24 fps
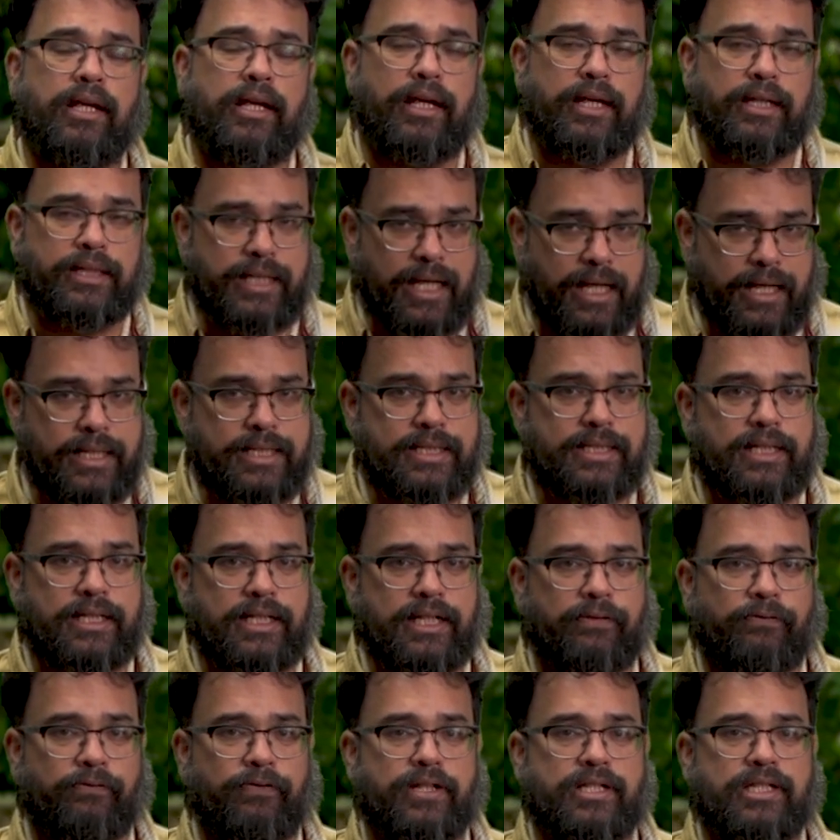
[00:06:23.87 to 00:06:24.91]
and that is the
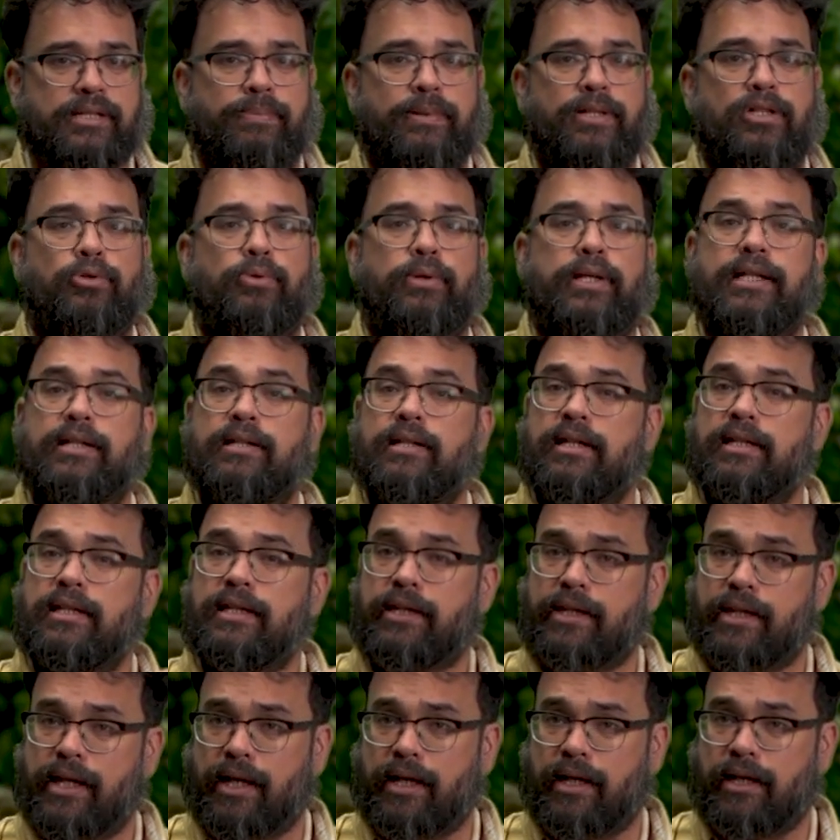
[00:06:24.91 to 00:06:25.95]
difference between
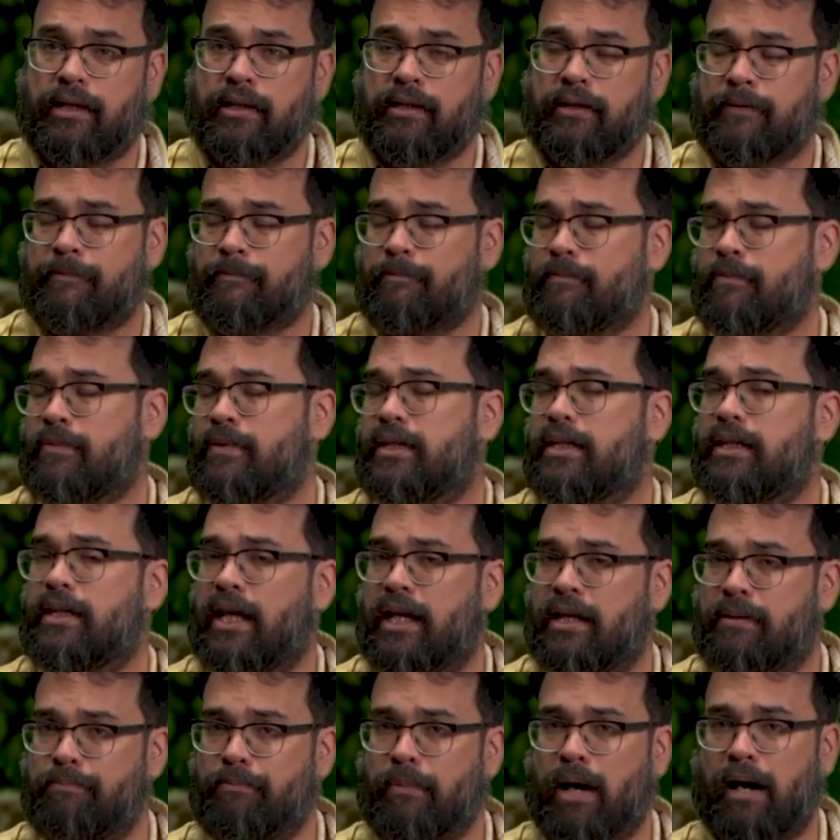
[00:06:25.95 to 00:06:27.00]
ta
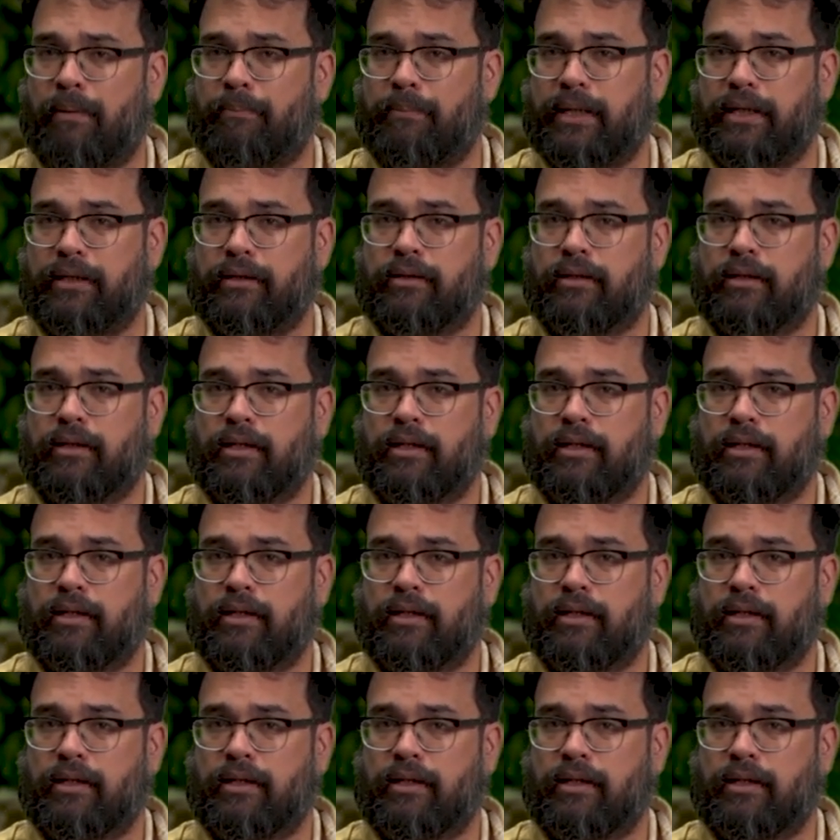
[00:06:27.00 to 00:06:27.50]
and måmi,